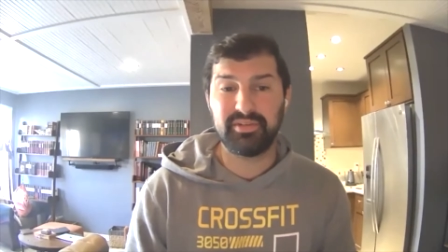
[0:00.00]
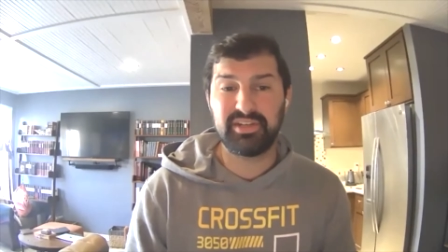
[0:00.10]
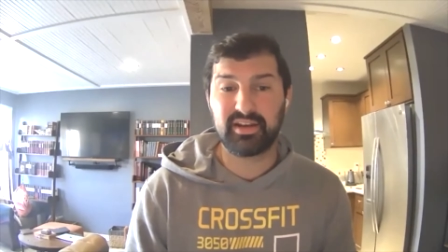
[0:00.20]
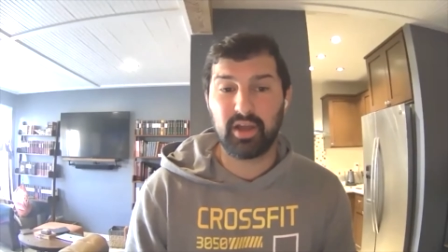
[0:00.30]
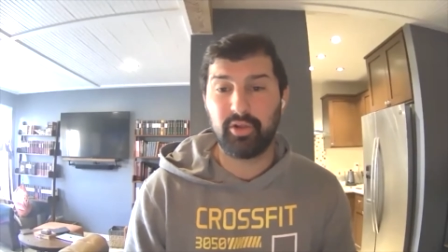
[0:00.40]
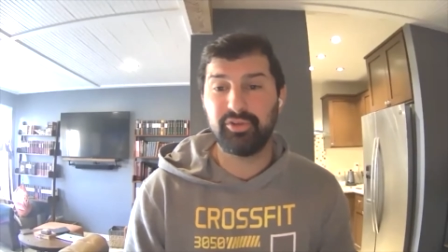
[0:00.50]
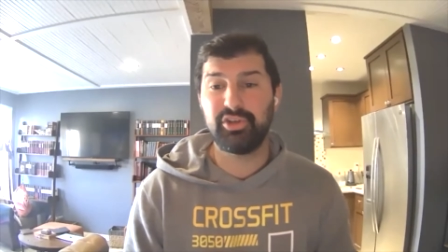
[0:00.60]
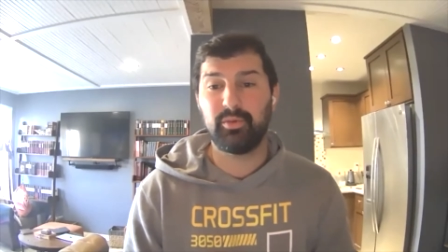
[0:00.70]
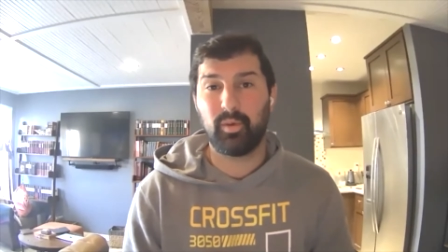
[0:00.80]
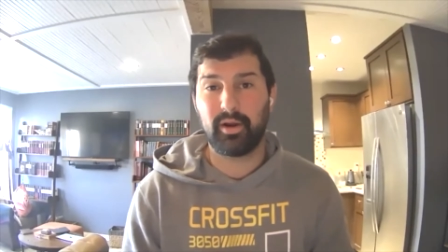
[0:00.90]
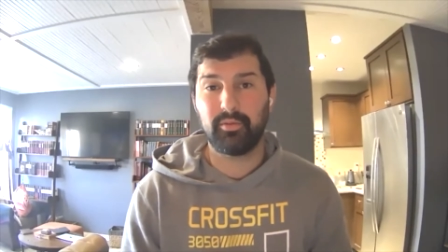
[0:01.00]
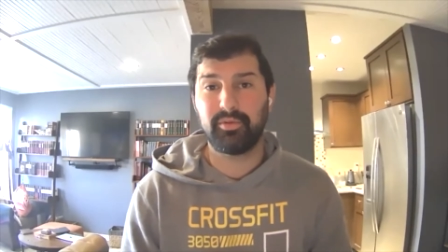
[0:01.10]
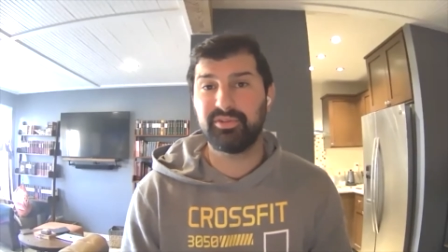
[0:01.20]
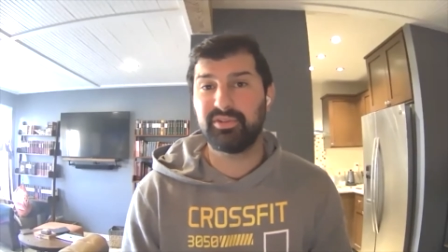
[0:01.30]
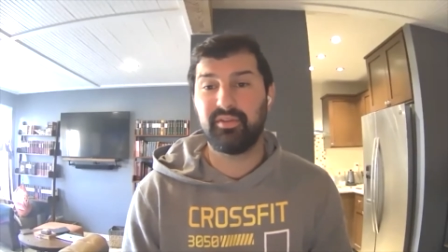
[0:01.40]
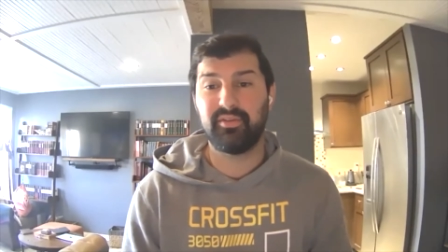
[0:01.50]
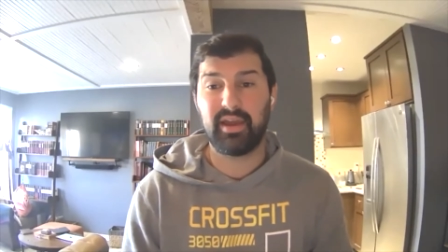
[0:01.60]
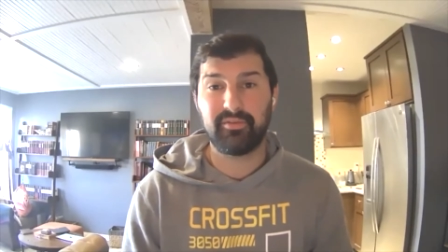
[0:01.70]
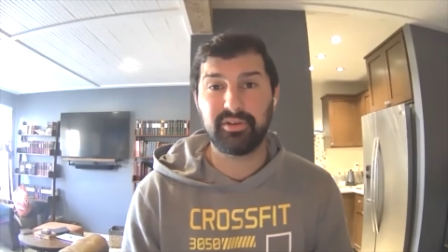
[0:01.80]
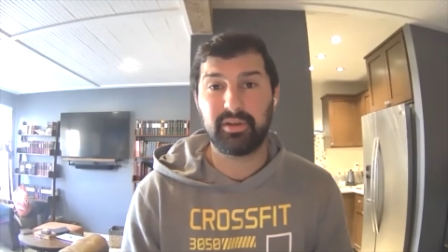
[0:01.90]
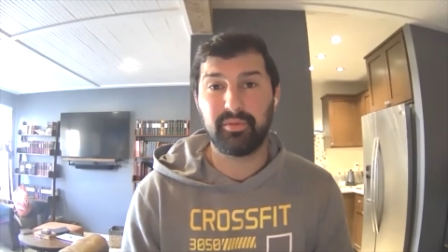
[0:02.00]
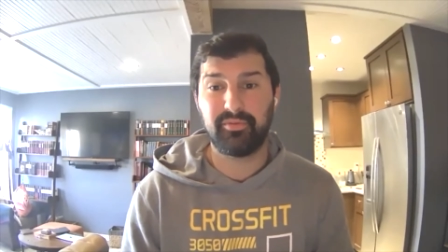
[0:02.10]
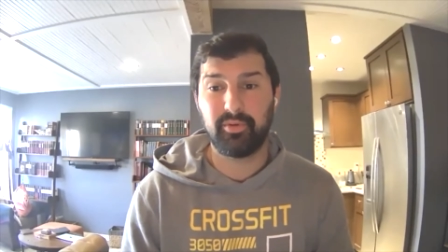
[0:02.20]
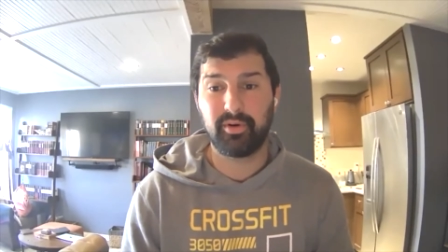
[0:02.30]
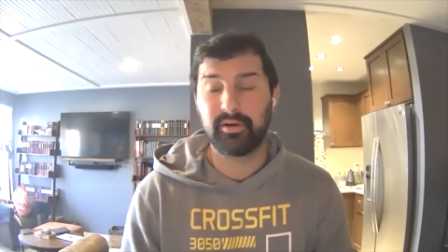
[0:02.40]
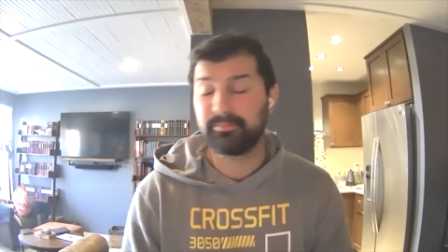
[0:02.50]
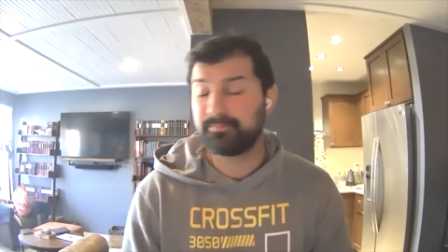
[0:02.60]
technology and wearables than they've ever done before.